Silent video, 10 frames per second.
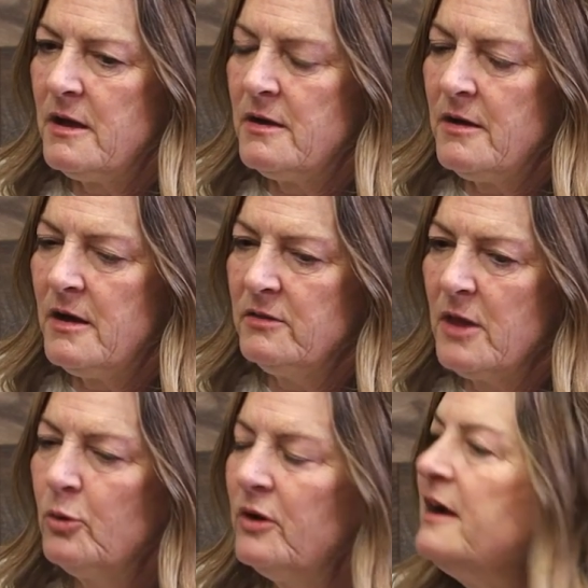
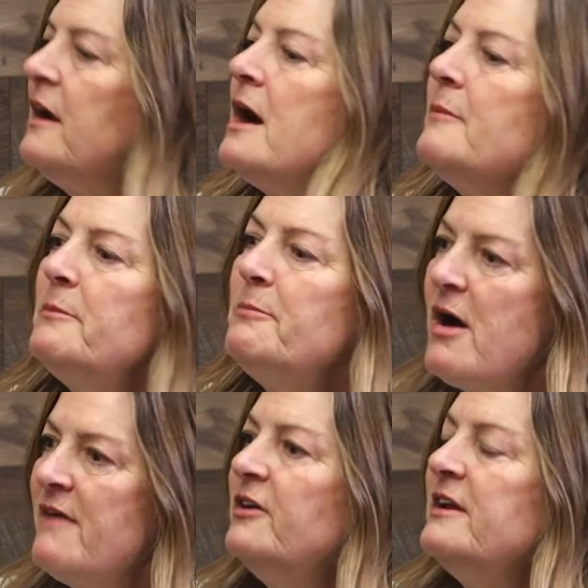lower income and
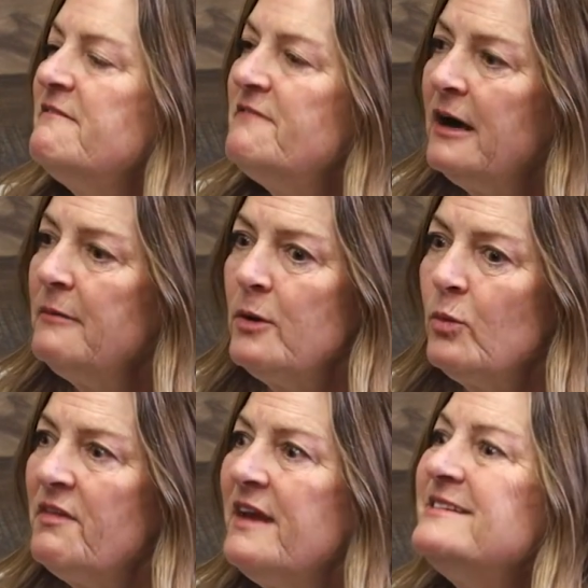poverty environment
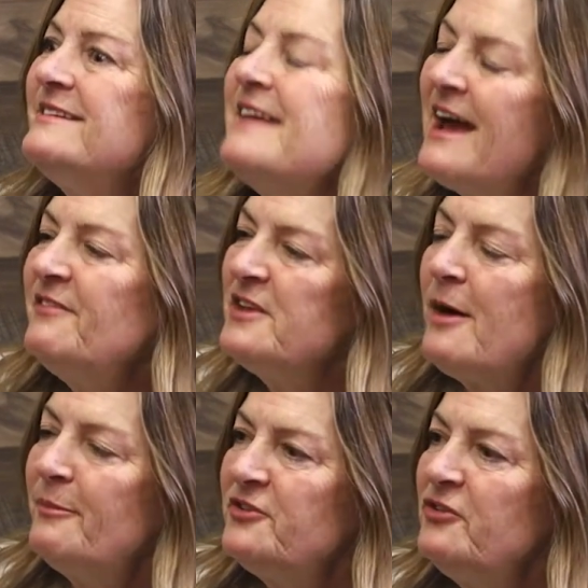where they didn't have the
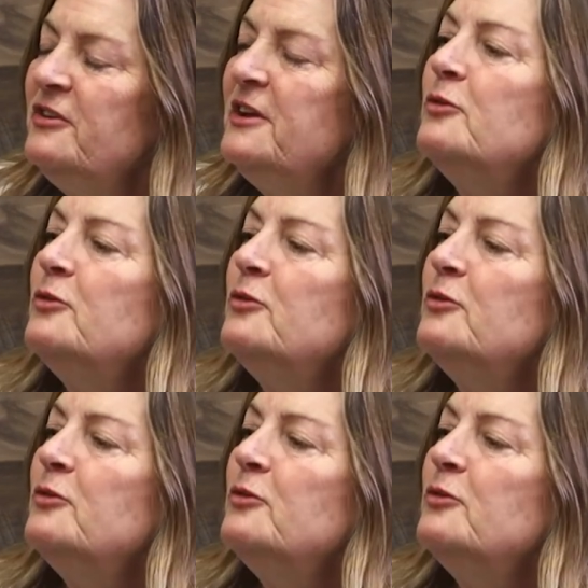opportunity and